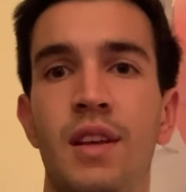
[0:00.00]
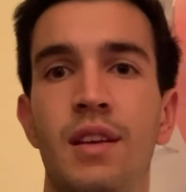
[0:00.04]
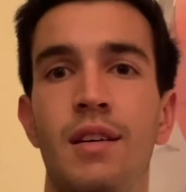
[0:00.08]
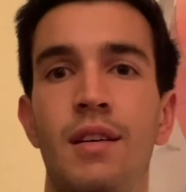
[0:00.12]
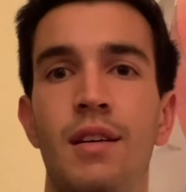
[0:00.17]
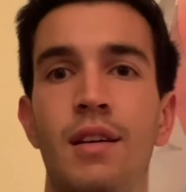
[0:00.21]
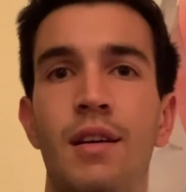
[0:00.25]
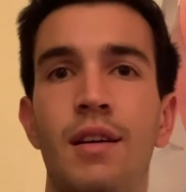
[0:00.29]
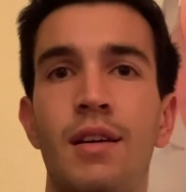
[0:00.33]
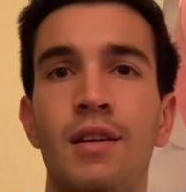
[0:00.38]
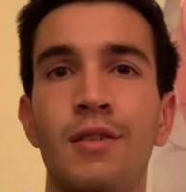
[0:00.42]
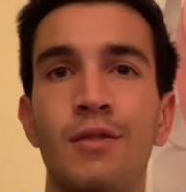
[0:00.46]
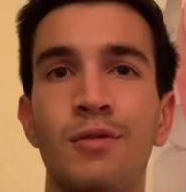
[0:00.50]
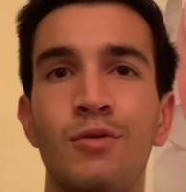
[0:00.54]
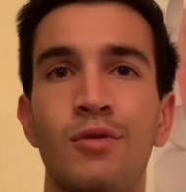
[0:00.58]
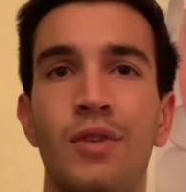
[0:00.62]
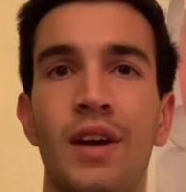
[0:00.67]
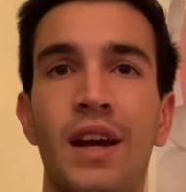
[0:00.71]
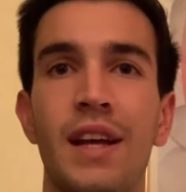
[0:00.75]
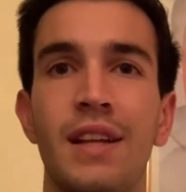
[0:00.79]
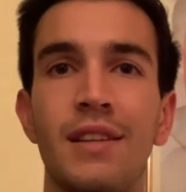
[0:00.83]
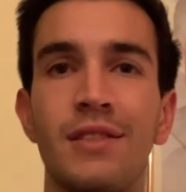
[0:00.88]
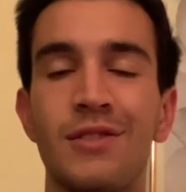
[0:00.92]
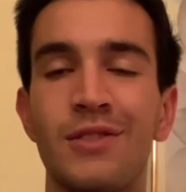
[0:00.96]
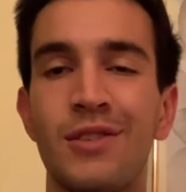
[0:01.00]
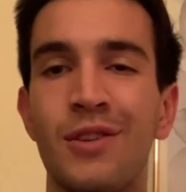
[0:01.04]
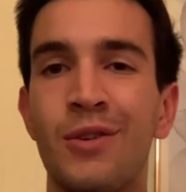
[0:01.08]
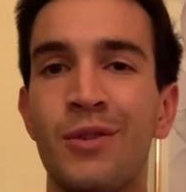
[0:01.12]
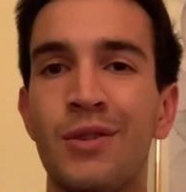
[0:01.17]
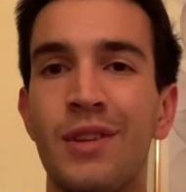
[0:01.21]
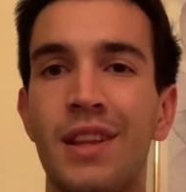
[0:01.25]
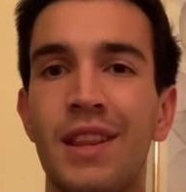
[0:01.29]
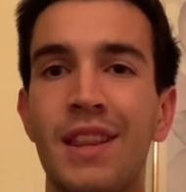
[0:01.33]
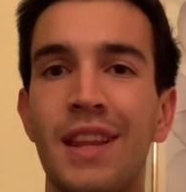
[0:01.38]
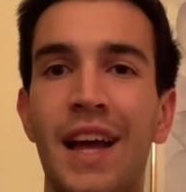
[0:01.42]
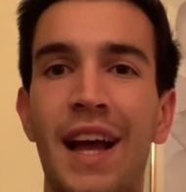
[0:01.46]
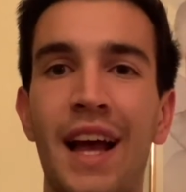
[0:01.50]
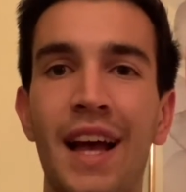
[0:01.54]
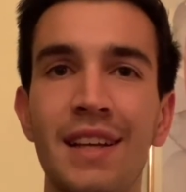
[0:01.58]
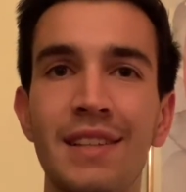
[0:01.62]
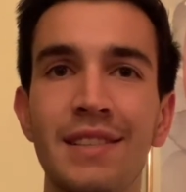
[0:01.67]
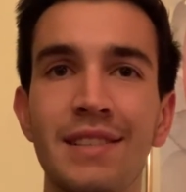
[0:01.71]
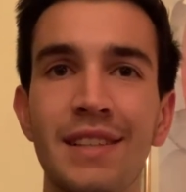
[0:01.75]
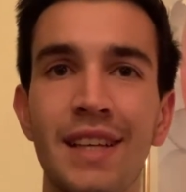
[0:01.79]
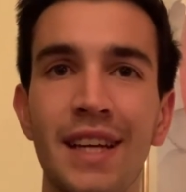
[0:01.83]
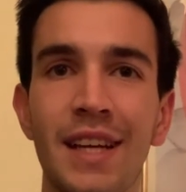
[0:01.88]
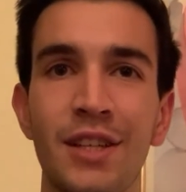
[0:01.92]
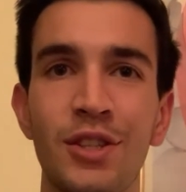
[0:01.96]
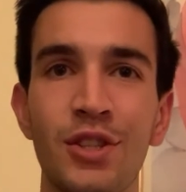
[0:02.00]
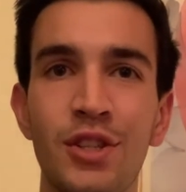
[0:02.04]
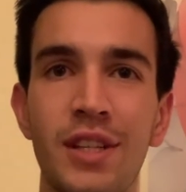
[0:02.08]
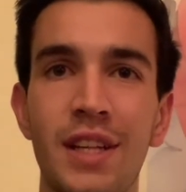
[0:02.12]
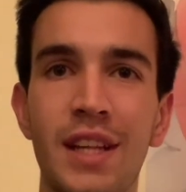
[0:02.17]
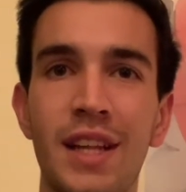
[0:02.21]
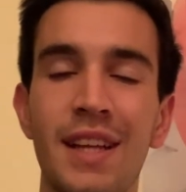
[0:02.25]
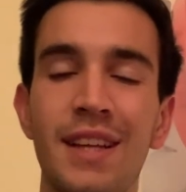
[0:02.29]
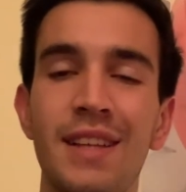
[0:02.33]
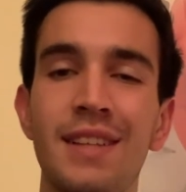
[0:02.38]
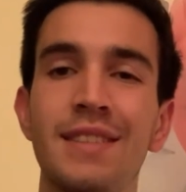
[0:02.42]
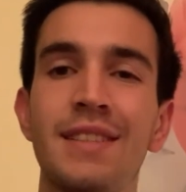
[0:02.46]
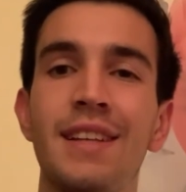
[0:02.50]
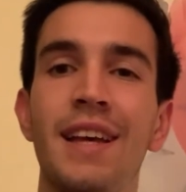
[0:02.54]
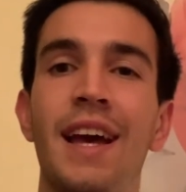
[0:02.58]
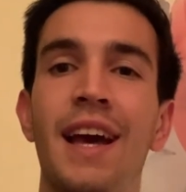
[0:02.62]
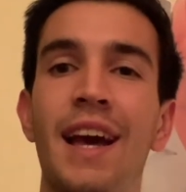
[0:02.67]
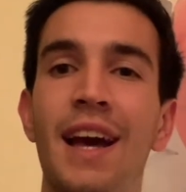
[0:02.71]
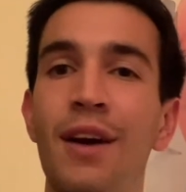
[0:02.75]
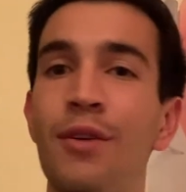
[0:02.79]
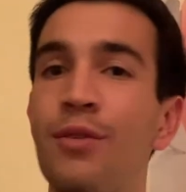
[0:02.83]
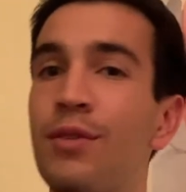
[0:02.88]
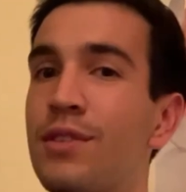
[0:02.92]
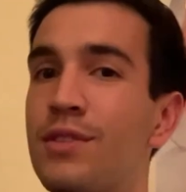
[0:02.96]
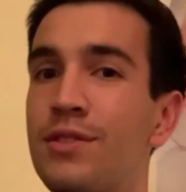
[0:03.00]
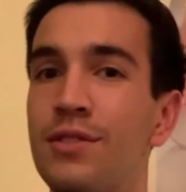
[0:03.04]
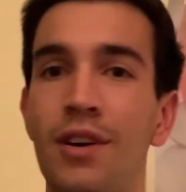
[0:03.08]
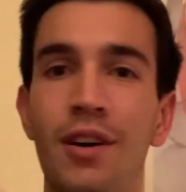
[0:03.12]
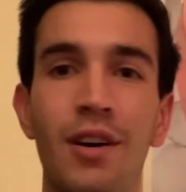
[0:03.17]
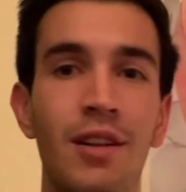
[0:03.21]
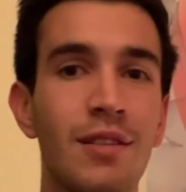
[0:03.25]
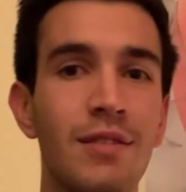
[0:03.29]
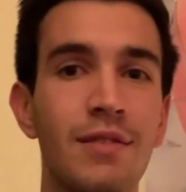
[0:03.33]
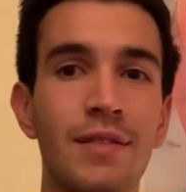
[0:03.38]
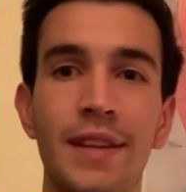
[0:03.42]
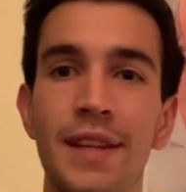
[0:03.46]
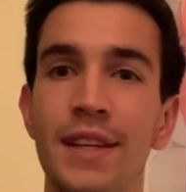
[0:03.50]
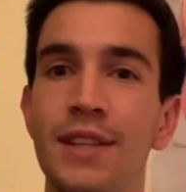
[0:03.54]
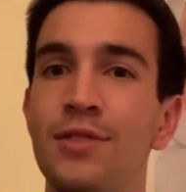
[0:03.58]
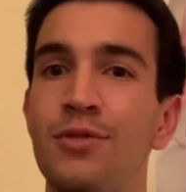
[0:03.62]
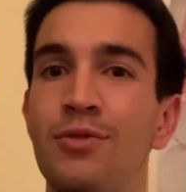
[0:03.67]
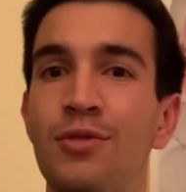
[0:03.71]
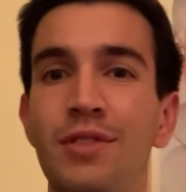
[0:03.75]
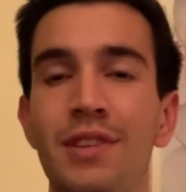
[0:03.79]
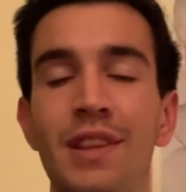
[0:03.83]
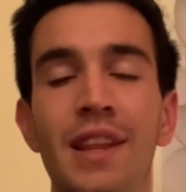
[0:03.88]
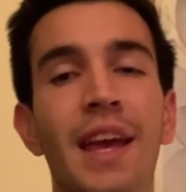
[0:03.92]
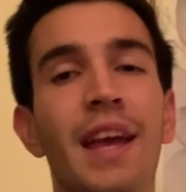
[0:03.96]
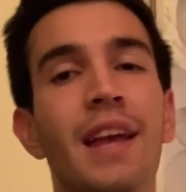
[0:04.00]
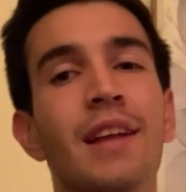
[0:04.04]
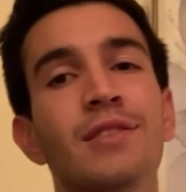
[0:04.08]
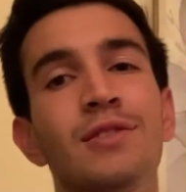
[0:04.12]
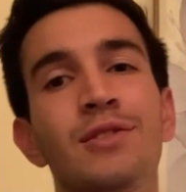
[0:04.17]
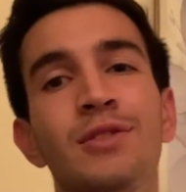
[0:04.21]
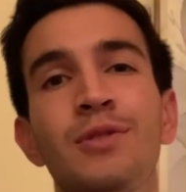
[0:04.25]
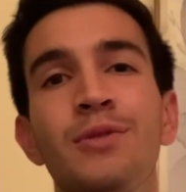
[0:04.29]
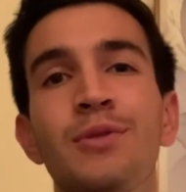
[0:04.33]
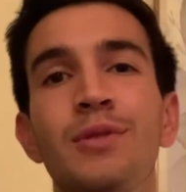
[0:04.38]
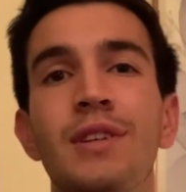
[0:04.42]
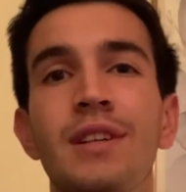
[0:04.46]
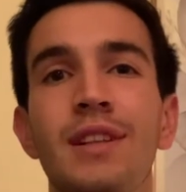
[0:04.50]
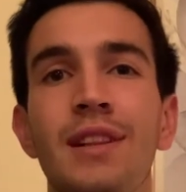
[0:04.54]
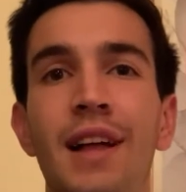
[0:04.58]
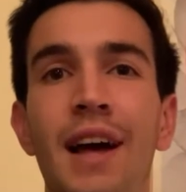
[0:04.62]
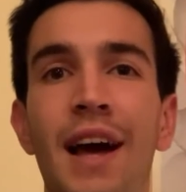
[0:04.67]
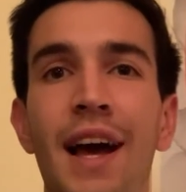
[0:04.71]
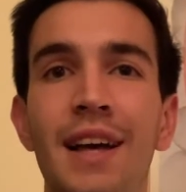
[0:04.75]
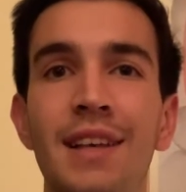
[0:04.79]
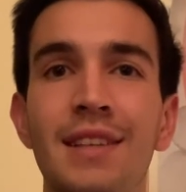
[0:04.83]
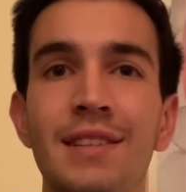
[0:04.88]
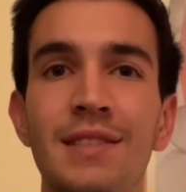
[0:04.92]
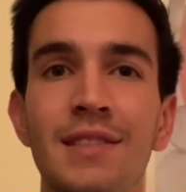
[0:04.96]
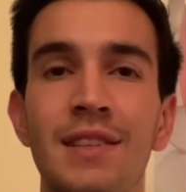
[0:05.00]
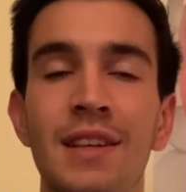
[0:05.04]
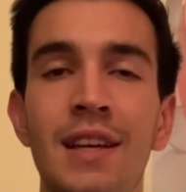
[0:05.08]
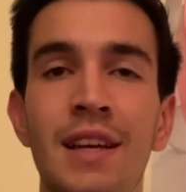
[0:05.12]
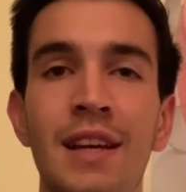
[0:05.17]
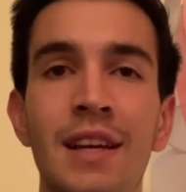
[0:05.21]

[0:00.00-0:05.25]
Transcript: All right, so the last section is how does all of this relate to class?